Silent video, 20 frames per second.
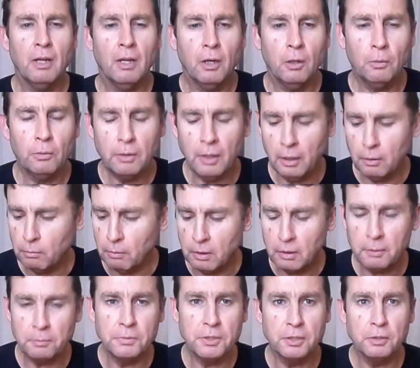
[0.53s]
Hello again,
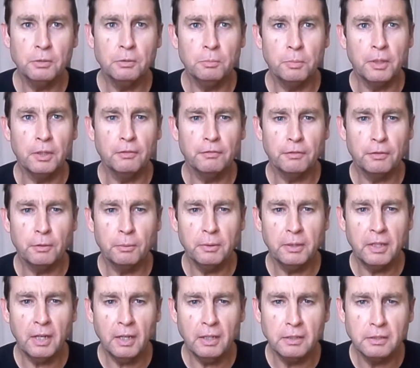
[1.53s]
welcome to Beer for the
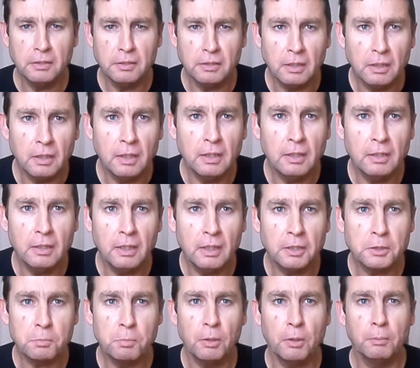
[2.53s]
Weekend. Uh,
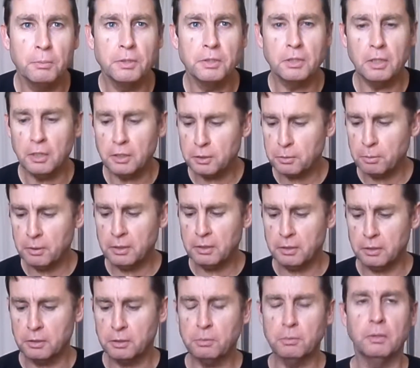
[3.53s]
as promised last
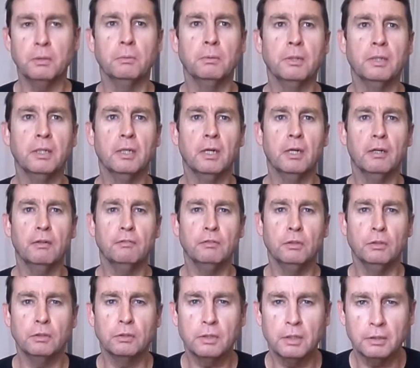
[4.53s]
week, this week we're going to have
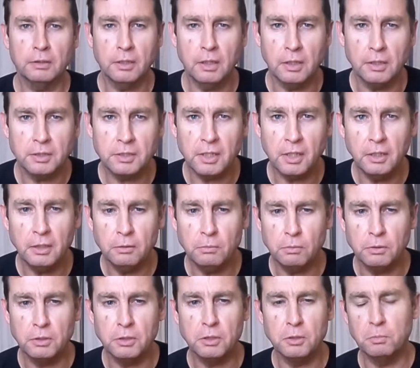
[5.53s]
a look at
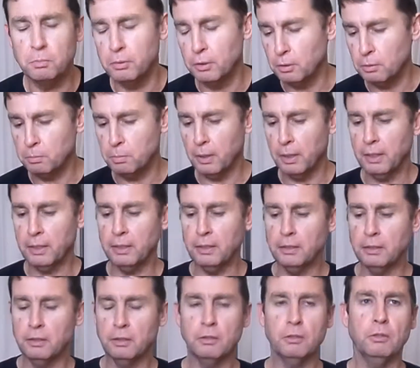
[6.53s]
Cascade, which is brewed by
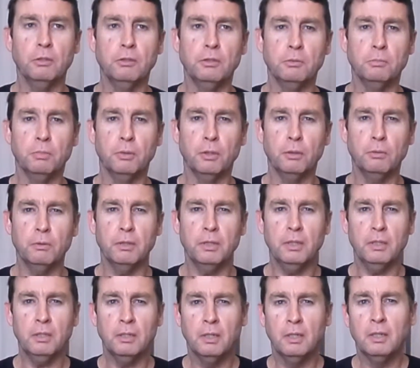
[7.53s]
the Cerddin
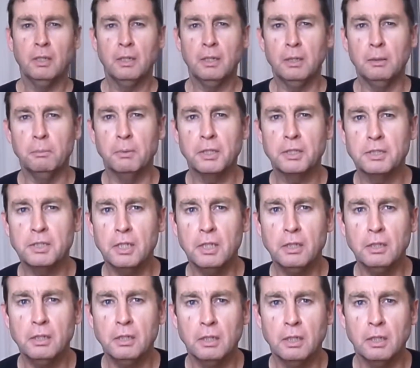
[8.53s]
Brewery in
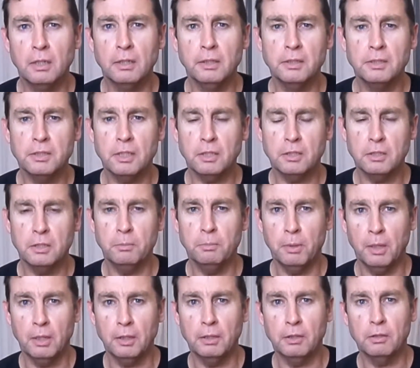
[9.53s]
Maesteg, and it's actually
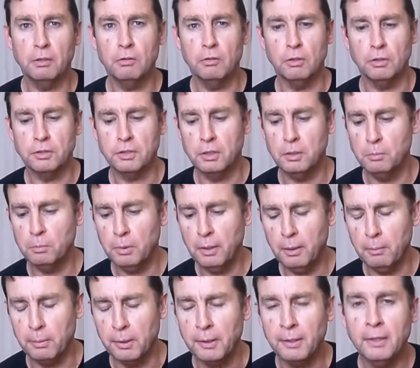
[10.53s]
part of the Cross Inn
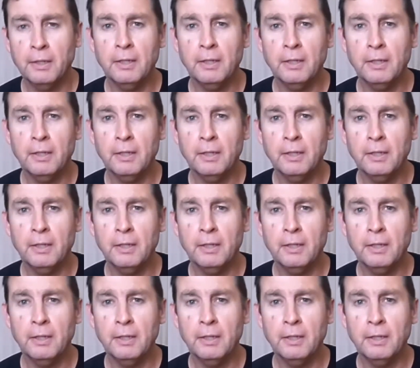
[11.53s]
pub.